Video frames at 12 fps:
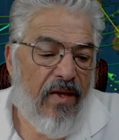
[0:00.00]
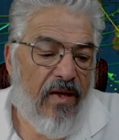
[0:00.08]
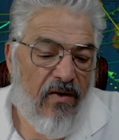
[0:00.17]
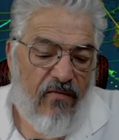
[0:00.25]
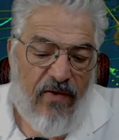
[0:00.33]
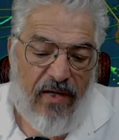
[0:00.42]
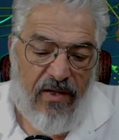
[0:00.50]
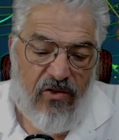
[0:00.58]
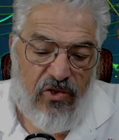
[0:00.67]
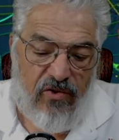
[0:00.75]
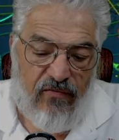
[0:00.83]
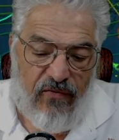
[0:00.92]
If I could
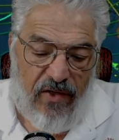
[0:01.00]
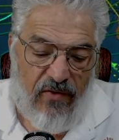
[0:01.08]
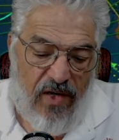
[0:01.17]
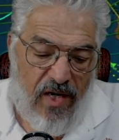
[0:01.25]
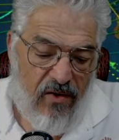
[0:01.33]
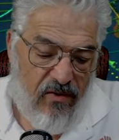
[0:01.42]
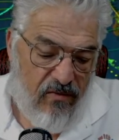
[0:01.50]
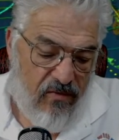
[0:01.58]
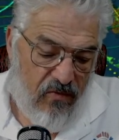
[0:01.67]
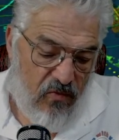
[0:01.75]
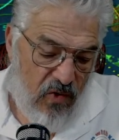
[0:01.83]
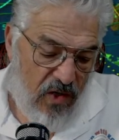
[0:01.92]
just figure out
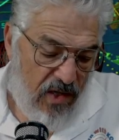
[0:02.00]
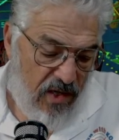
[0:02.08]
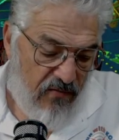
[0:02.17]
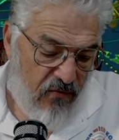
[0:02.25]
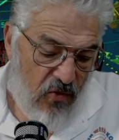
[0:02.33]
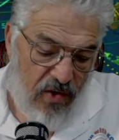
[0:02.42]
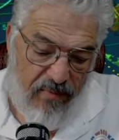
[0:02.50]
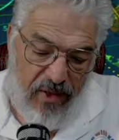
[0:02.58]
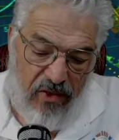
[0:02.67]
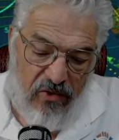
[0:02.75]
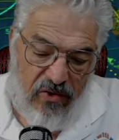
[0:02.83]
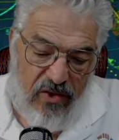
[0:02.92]
where the heck 40
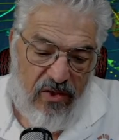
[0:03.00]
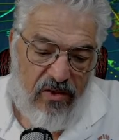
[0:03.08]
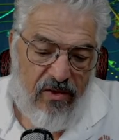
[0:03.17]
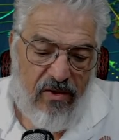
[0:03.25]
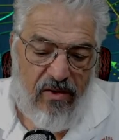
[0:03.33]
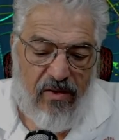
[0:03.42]
meters is.